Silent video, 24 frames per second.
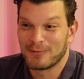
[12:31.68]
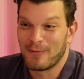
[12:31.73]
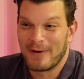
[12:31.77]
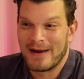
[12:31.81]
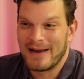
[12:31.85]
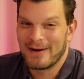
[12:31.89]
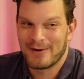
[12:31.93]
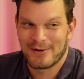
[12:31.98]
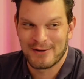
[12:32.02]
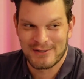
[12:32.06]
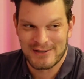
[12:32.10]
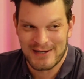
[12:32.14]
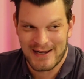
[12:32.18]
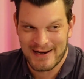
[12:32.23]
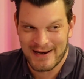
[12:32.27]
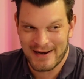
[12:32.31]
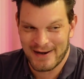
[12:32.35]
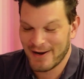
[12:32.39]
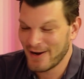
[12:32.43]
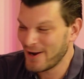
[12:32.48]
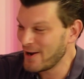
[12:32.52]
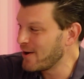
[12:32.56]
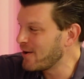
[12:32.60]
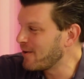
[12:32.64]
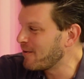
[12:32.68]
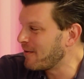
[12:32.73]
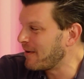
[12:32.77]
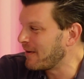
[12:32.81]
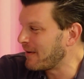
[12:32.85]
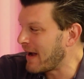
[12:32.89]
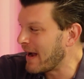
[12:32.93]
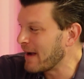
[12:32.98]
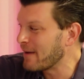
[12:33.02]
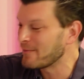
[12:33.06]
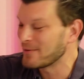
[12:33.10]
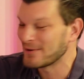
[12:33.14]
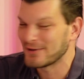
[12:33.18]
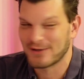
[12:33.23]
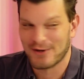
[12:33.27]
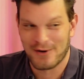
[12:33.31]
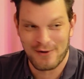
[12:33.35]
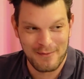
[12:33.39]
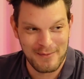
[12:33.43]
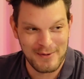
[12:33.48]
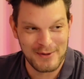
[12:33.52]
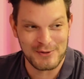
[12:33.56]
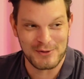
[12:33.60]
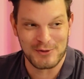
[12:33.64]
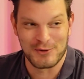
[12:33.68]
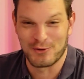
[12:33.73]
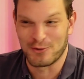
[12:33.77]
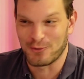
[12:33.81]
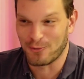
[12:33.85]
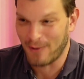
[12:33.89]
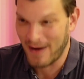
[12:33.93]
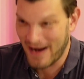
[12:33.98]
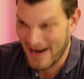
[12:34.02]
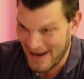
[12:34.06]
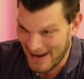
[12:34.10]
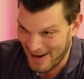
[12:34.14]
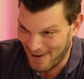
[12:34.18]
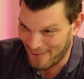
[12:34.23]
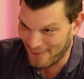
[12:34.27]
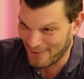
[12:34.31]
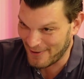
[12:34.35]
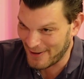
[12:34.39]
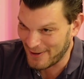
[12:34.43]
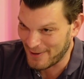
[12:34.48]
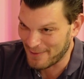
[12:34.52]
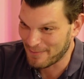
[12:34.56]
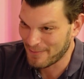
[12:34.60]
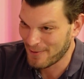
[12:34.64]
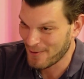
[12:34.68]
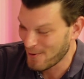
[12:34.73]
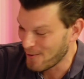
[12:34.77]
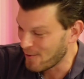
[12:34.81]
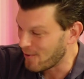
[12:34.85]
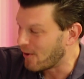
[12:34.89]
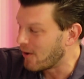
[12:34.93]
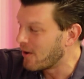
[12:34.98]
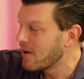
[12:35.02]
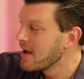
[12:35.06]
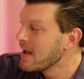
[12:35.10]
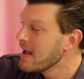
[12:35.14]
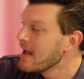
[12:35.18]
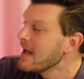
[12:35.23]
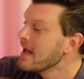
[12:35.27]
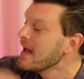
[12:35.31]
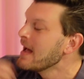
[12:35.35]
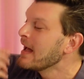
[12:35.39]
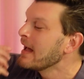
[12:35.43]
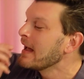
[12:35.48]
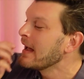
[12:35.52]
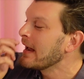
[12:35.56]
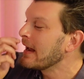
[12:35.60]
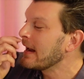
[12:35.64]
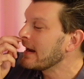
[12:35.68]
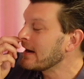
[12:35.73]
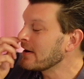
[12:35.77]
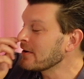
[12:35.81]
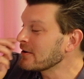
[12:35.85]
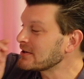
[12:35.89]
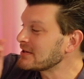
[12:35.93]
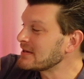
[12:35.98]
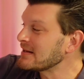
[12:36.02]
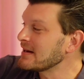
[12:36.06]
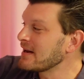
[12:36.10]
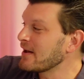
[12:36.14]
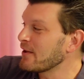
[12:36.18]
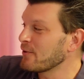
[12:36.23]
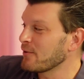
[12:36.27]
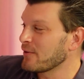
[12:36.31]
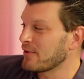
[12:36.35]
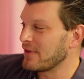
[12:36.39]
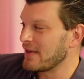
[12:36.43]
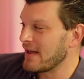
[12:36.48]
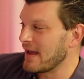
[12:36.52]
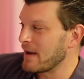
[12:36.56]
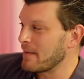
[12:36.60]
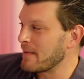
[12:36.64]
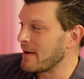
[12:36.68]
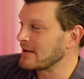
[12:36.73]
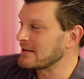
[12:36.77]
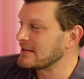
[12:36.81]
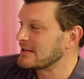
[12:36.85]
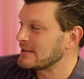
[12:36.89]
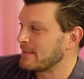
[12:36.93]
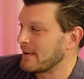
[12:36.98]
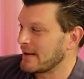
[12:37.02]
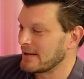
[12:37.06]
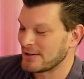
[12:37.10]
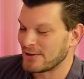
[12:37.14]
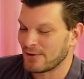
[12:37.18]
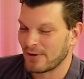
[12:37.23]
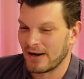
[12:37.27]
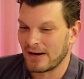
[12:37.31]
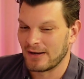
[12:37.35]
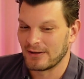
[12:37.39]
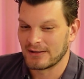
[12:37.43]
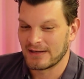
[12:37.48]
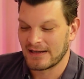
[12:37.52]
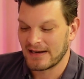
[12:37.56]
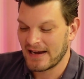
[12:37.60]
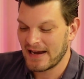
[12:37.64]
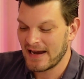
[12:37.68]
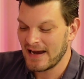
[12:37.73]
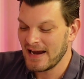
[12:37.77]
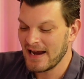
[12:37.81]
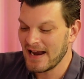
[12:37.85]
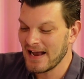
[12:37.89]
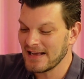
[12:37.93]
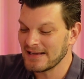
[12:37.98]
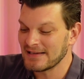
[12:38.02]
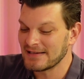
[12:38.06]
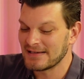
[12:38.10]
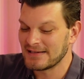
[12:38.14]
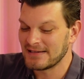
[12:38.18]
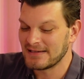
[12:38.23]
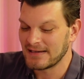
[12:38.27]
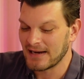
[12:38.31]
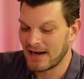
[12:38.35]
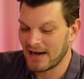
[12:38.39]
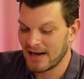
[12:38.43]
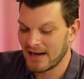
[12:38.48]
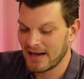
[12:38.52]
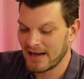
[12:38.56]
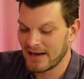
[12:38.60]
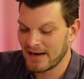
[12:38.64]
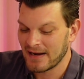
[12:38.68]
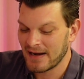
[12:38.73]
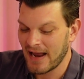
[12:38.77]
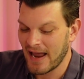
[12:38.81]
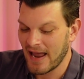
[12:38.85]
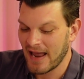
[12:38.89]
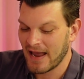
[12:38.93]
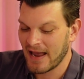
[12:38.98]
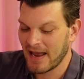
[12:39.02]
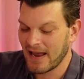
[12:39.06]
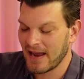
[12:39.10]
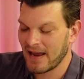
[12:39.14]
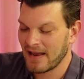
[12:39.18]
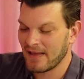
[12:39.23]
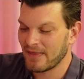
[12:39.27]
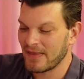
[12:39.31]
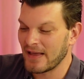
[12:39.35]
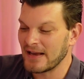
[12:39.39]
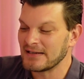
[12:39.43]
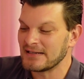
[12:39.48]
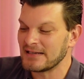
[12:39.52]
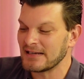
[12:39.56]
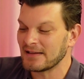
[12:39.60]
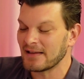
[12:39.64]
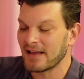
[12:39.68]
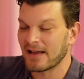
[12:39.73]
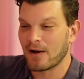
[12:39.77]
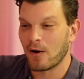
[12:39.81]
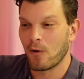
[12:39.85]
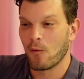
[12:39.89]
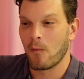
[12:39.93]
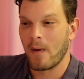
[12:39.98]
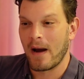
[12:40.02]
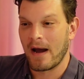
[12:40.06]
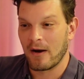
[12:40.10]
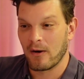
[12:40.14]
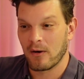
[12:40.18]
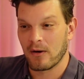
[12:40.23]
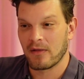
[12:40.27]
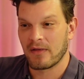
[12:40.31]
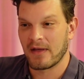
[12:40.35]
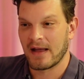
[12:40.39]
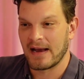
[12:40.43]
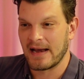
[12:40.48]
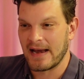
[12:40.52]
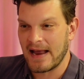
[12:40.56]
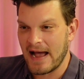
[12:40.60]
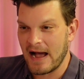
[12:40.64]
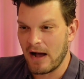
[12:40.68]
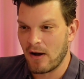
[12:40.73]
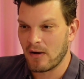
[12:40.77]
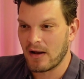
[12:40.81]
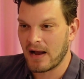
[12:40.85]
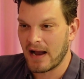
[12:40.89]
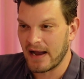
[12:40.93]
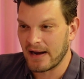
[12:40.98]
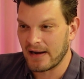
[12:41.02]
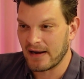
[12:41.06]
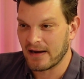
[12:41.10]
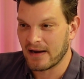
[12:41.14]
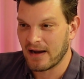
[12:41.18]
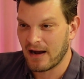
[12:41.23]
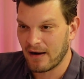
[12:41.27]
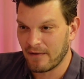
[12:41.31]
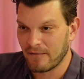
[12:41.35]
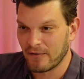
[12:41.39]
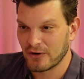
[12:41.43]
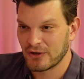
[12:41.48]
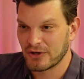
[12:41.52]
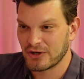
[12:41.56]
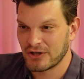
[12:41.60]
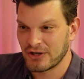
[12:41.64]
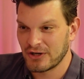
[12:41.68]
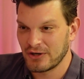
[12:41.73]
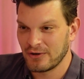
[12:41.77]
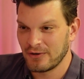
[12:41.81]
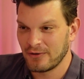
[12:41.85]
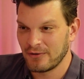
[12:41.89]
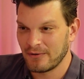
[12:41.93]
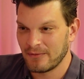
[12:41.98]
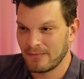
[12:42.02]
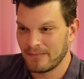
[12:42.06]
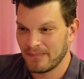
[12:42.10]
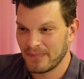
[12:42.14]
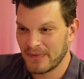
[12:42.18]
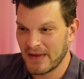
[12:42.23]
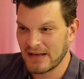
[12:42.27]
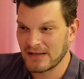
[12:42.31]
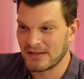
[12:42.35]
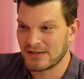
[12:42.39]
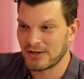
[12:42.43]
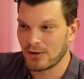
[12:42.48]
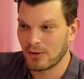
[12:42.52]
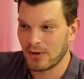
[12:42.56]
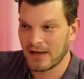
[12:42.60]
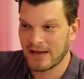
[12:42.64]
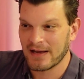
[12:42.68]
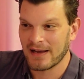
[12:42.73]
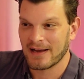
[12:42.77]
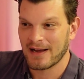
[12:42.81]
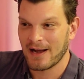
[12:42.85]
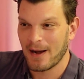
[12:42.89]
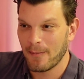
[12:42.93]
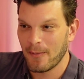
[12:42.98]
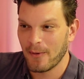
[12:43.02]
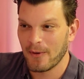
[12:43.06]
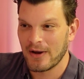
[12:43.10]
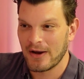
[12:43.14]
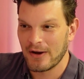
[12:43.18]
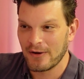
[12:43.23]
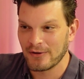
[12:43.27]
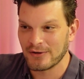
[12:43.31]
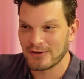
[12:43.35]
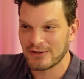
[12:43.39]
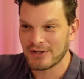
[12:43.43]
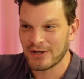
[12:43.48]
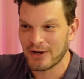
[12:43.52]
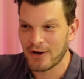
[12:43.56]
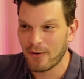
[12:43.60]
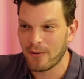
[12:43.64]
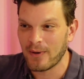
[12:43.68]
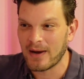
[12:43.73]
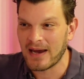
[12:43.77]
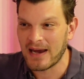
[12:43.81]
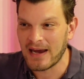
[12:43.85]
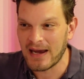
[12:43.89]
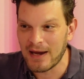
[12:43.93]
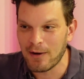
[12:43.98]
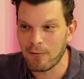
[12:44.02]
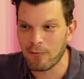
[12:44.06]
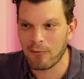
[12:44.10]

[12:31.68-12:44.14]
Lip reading: wiener's on it. No, I was almost drowned in a pool. Here's another thing about Spencer Eldon. He has done they did like a Where Are They Now kind of cover shoot. And so like a couple years ago, he